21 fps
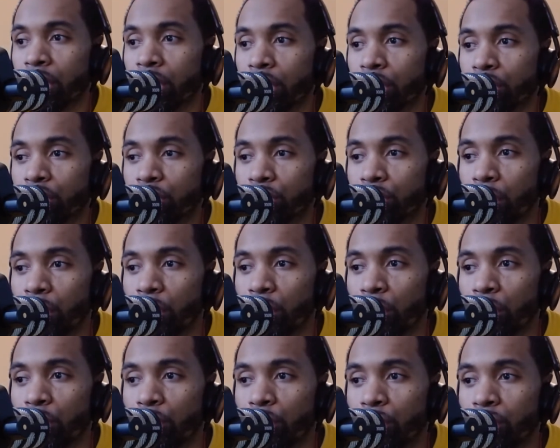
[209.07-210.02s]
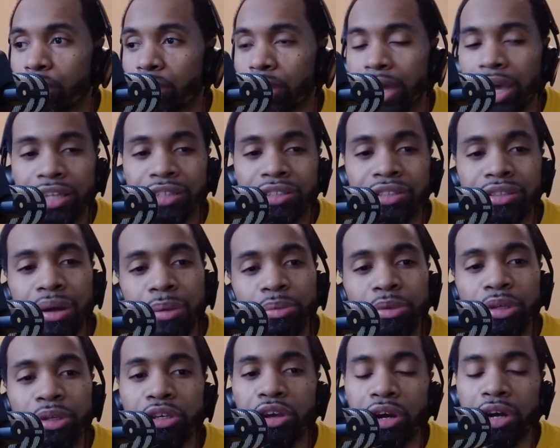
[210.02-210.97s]
So it's
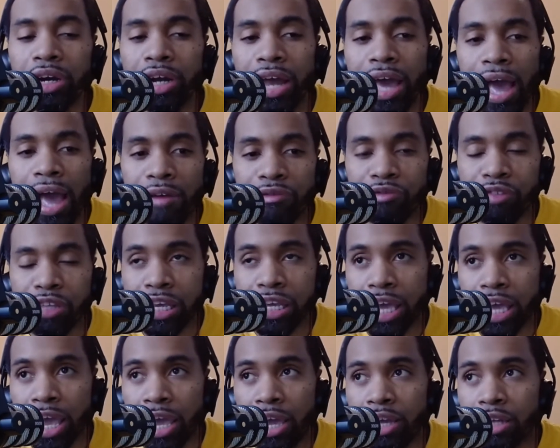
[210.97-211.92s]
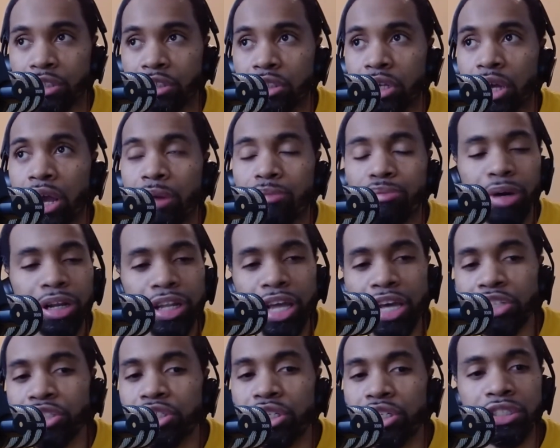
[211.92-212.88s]
something you're going to have to gauge. But
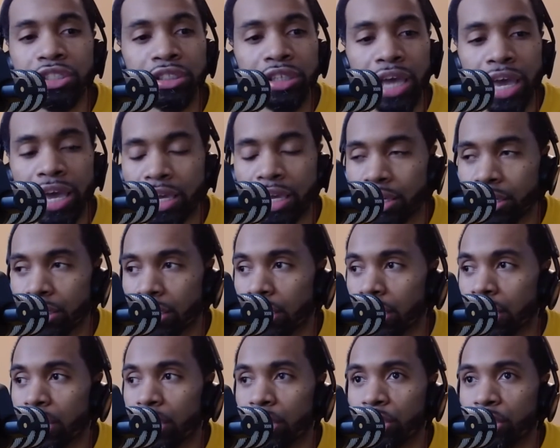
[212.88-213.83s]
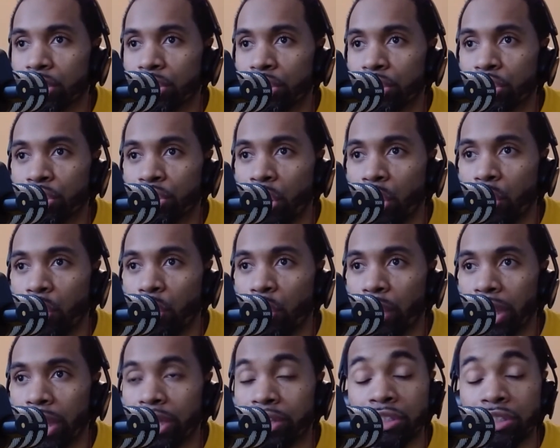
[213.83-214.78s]
let's just say,
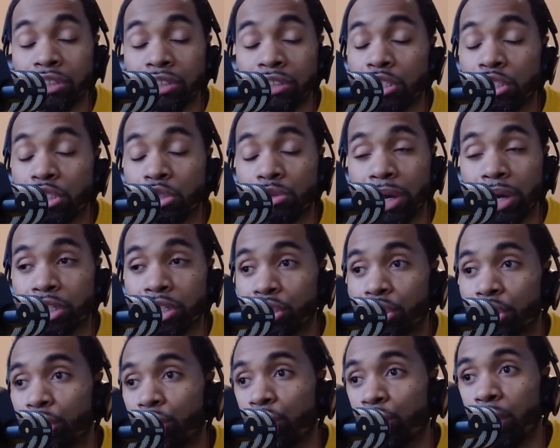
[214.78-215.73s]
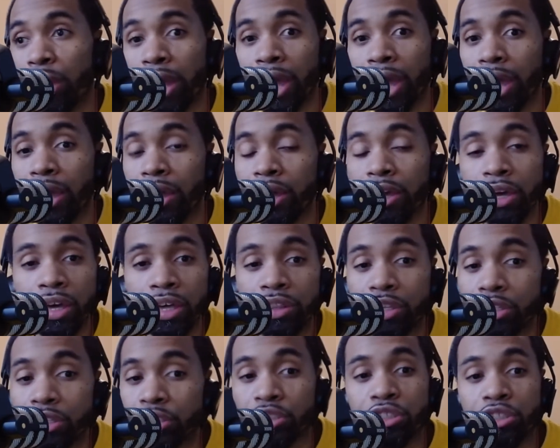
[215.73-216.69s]
it's a situation where
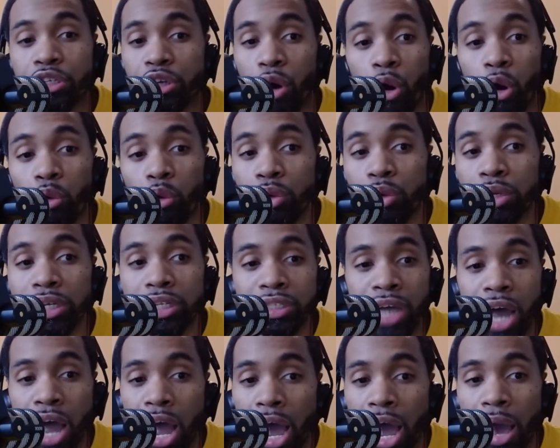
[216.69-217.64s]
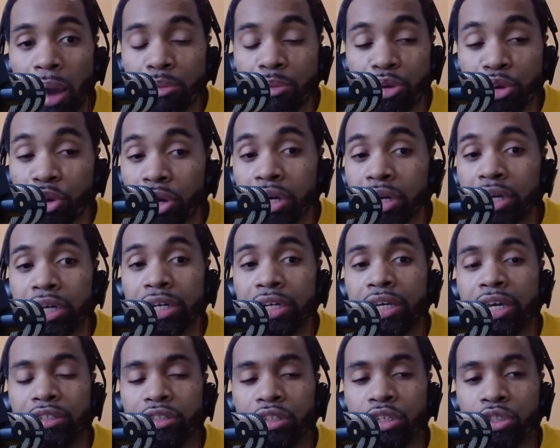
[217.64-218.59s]
this is the only time you're going to
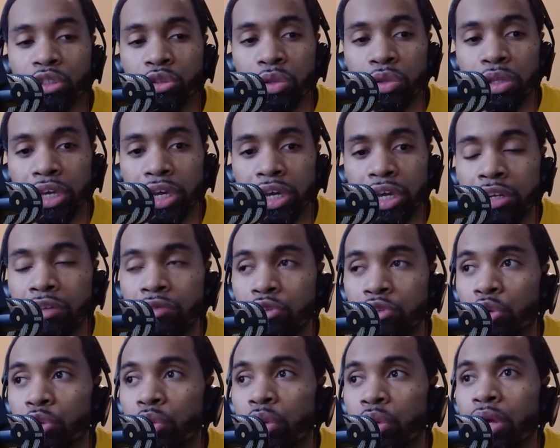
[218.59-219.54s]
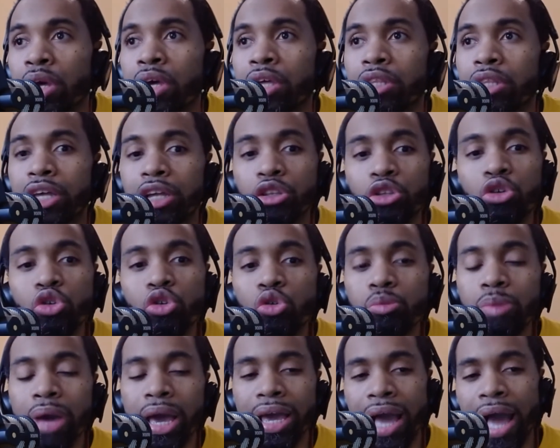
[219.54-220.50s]
get to do the interview, then you
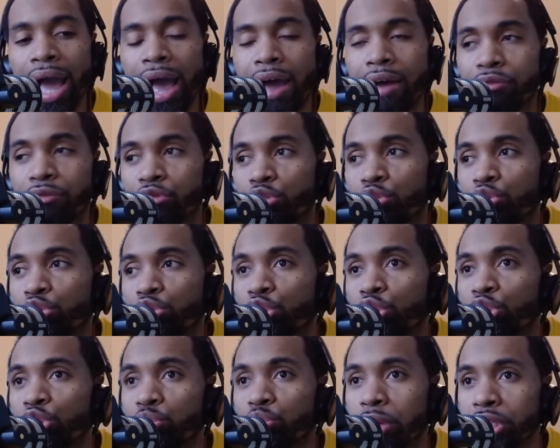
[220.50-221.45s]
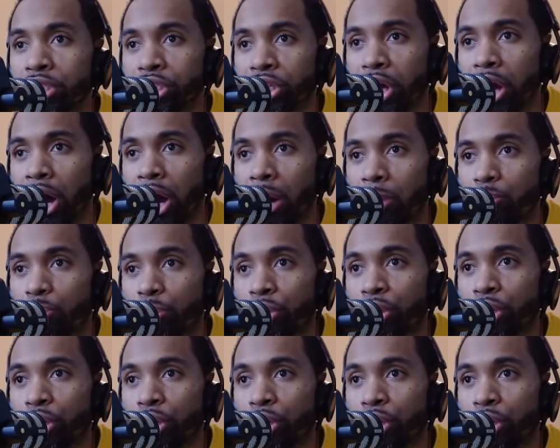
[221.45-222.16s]
may have to switch up